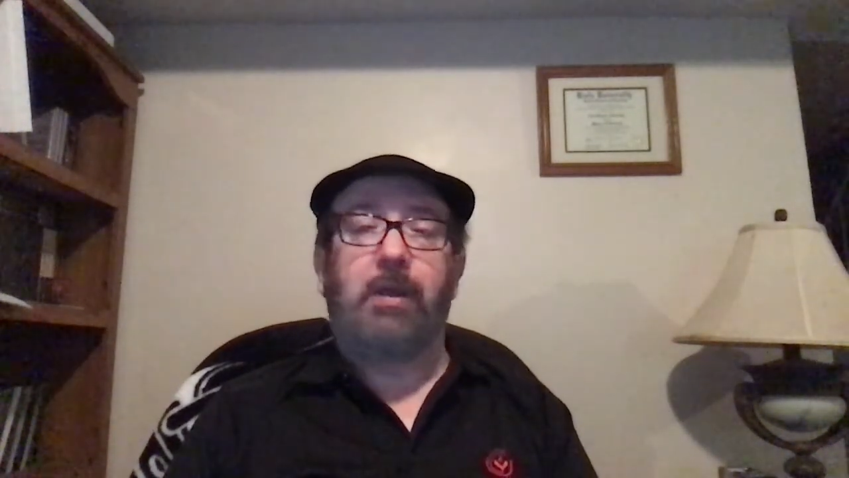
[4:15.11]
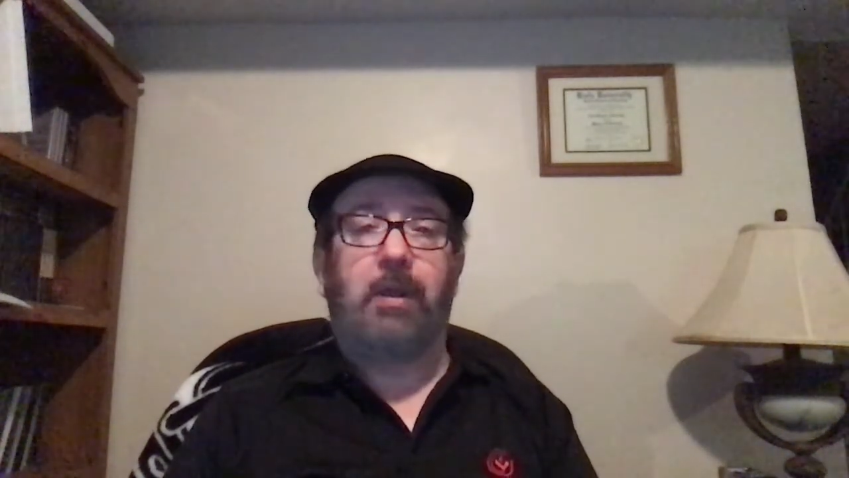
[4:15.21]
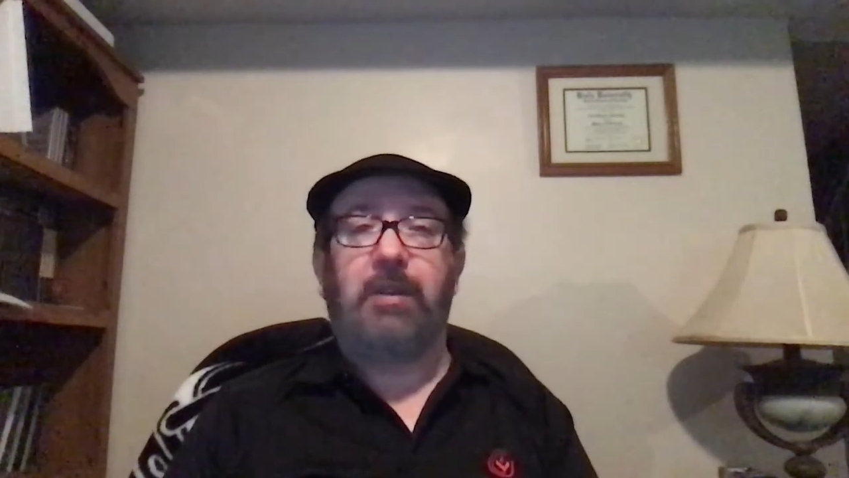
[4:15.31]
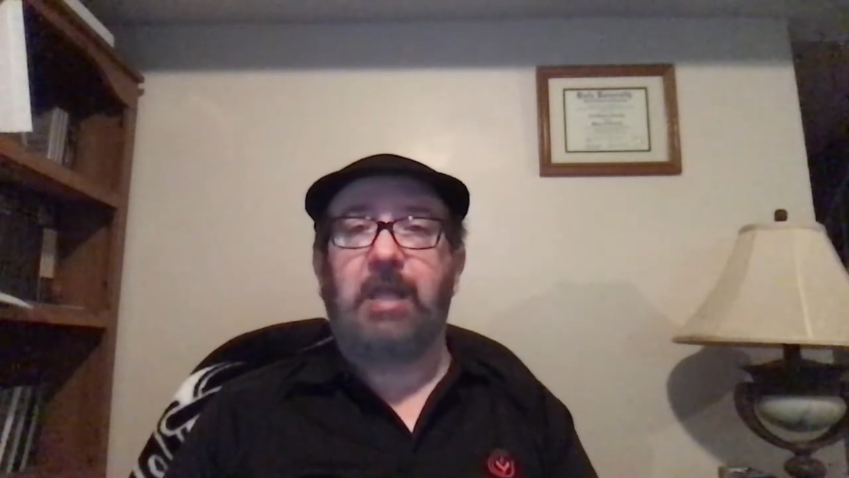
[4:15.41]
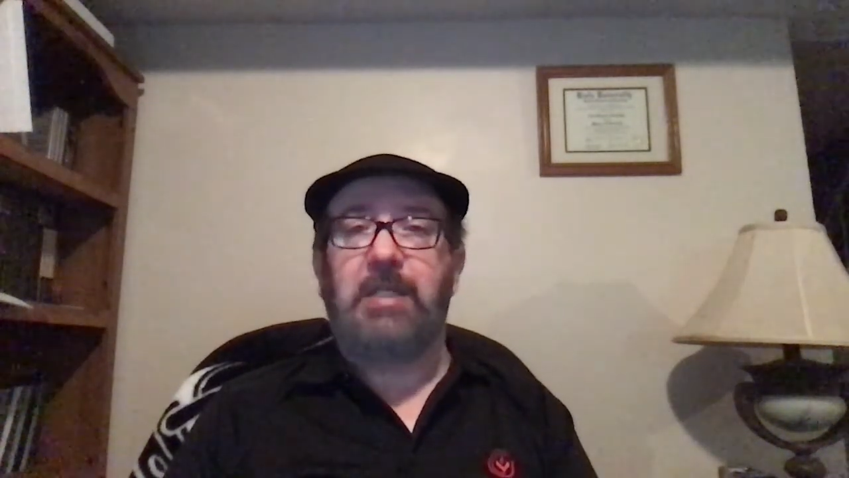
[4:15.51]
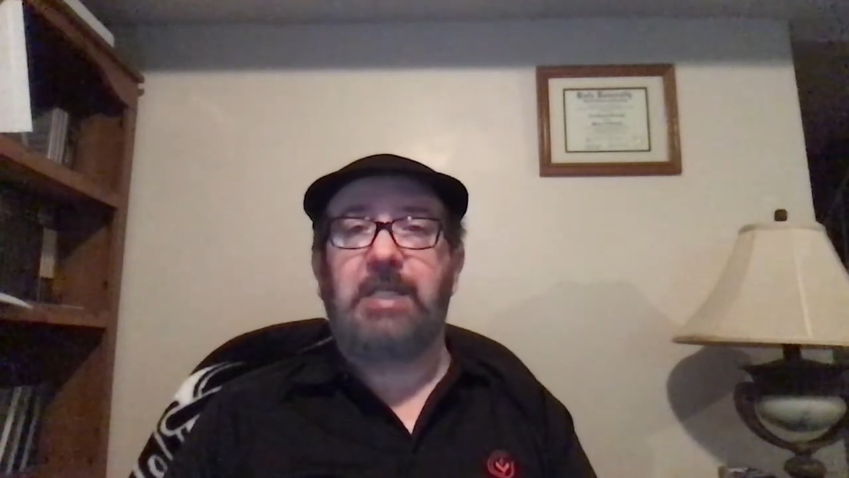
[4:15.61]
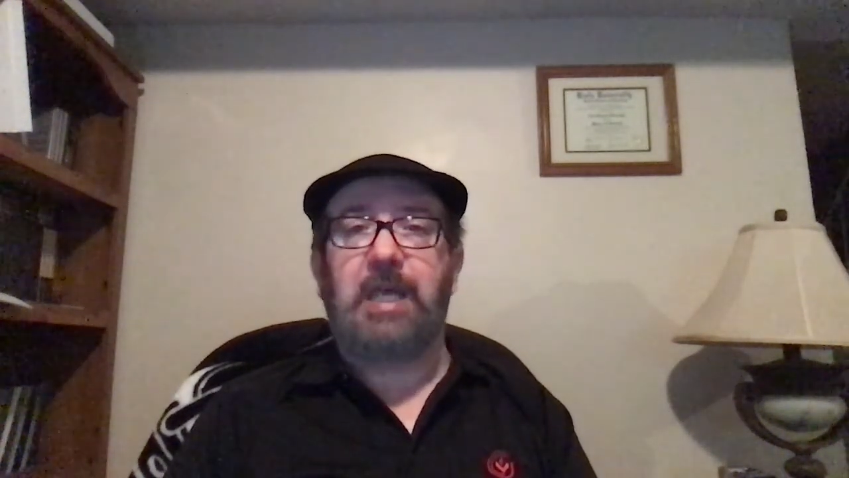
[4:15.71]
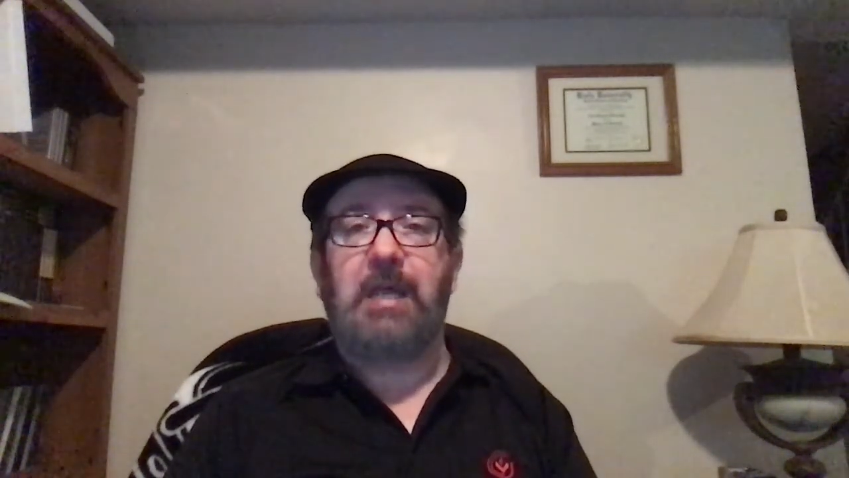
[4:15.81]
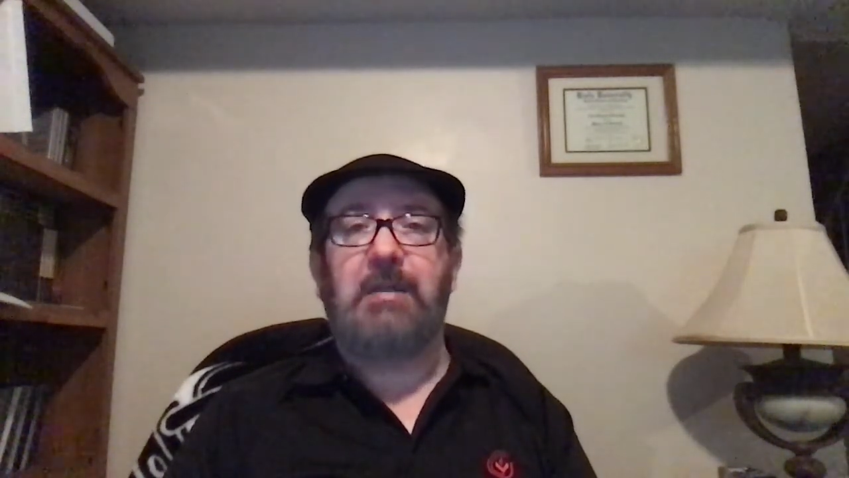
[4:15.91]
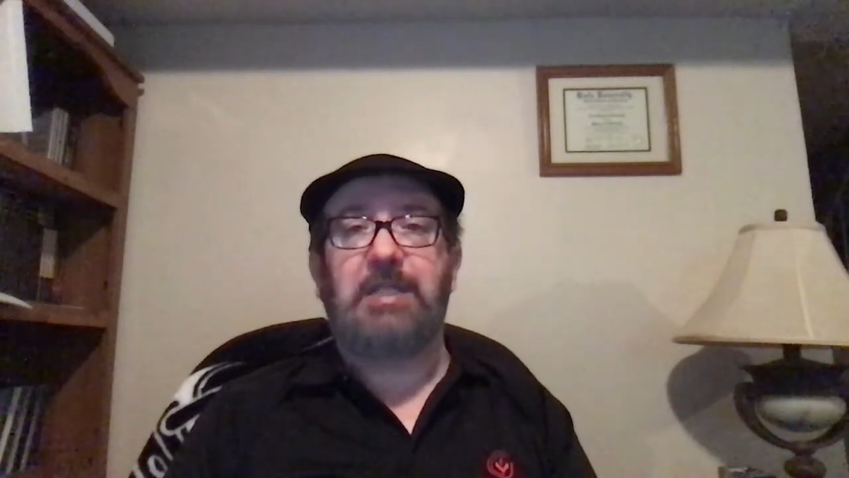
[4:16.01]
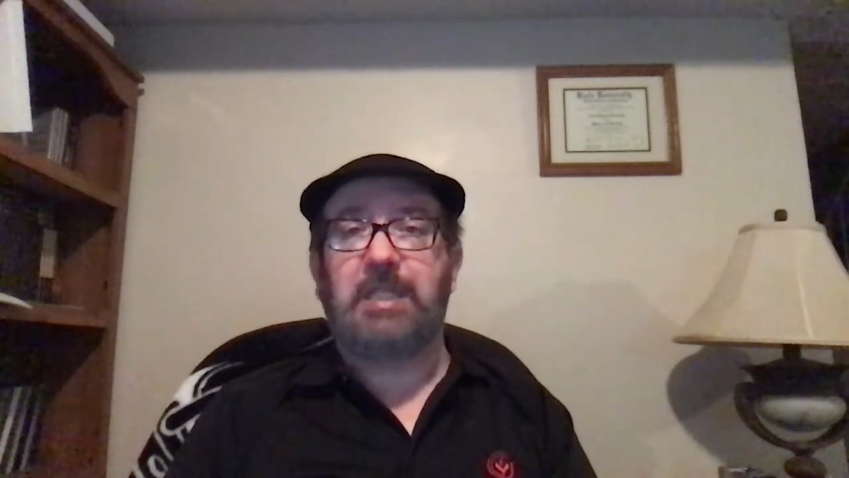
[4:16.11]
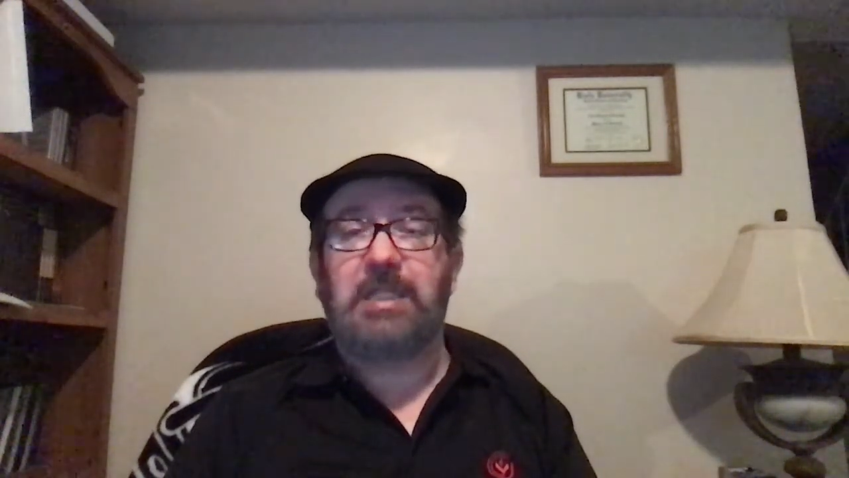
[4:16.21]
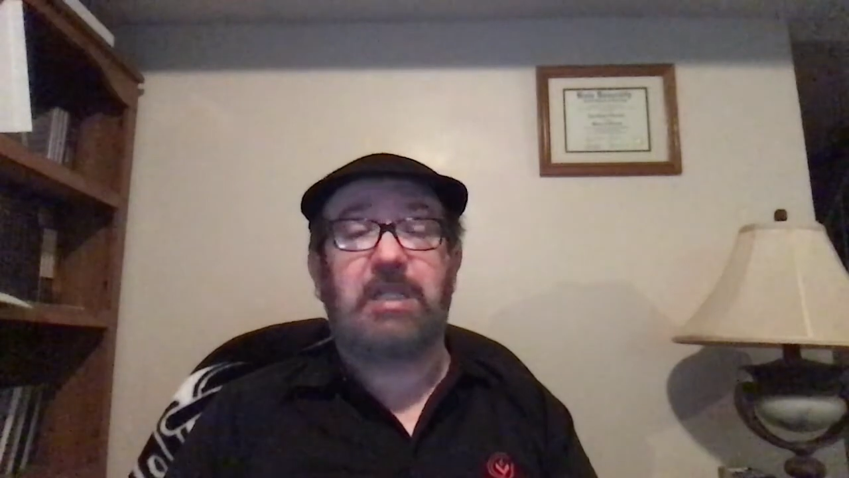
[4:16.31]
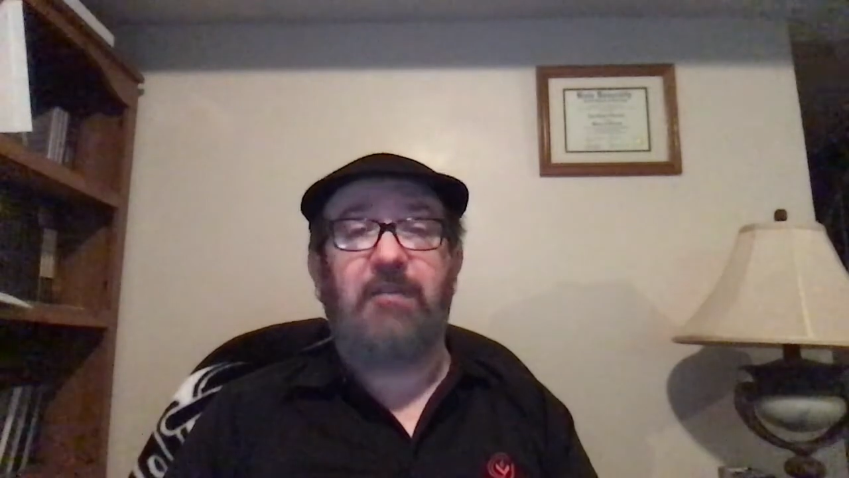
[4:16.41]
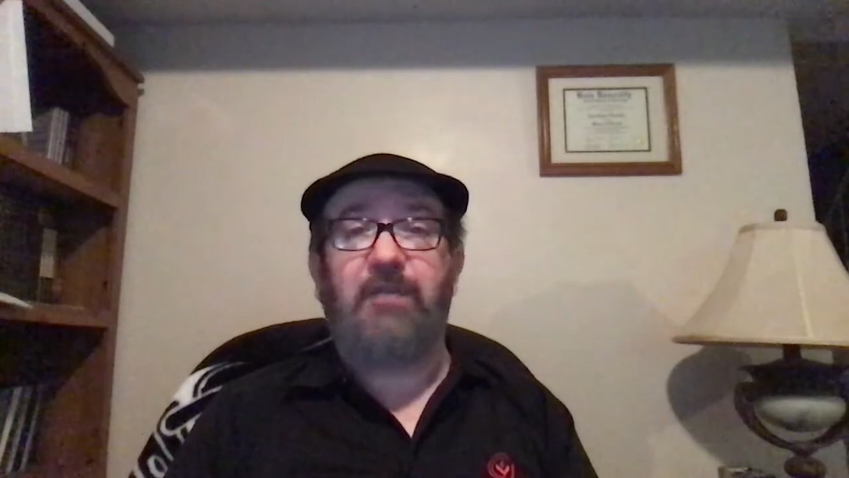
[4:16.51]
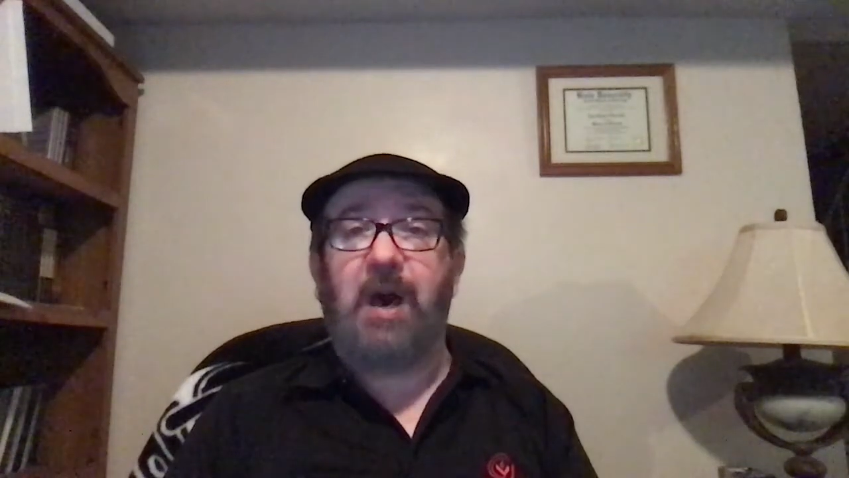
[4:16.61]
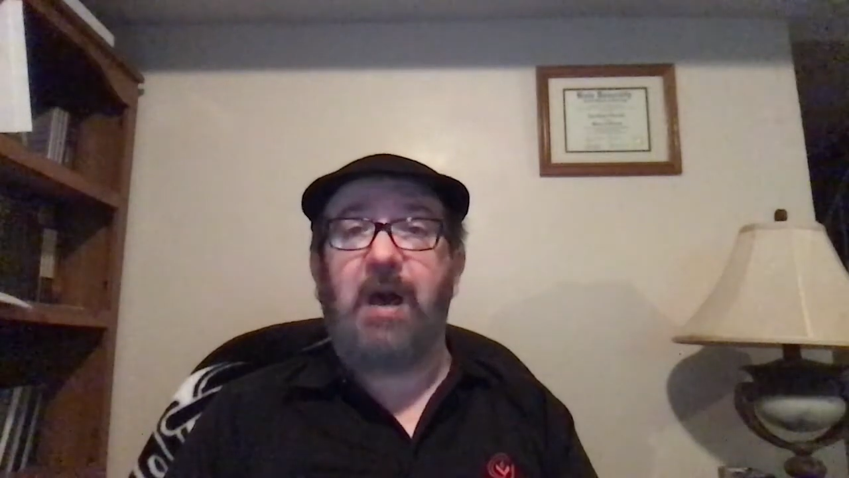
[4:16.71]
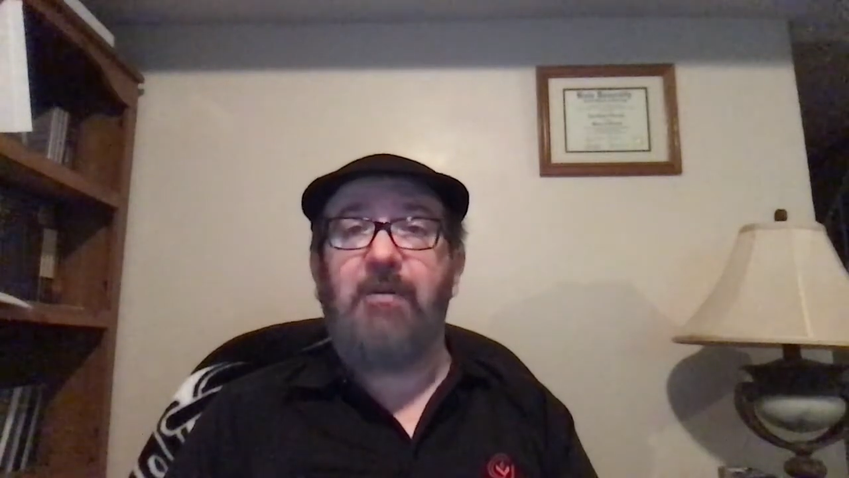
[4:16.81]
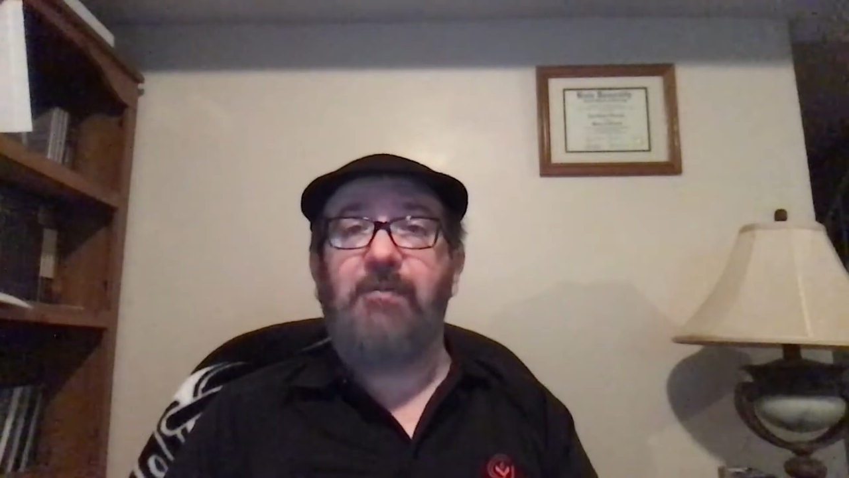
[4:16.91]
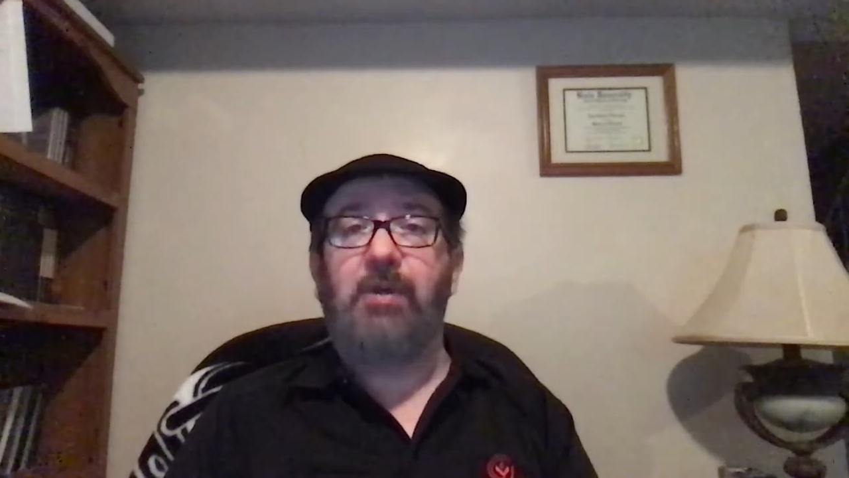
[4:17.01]
they say
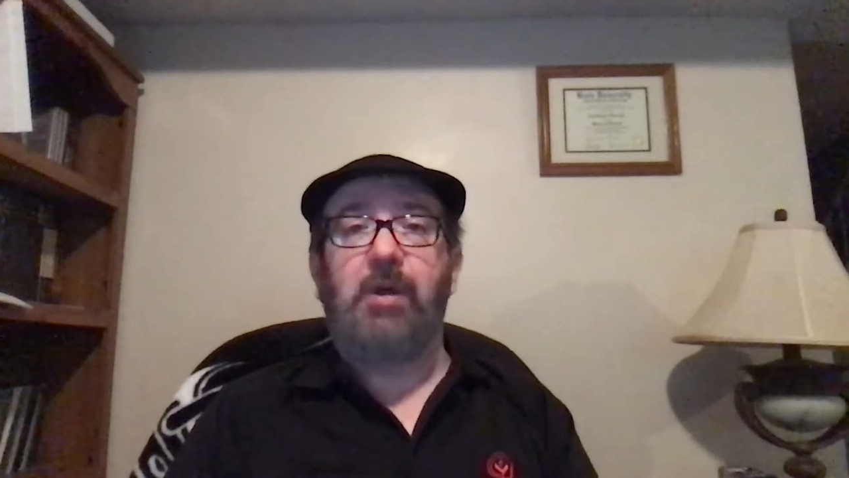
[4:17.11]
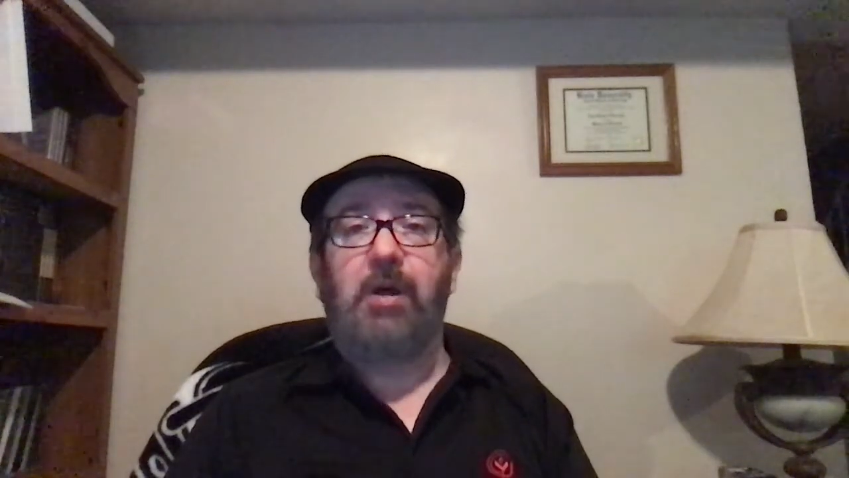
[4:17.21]
65,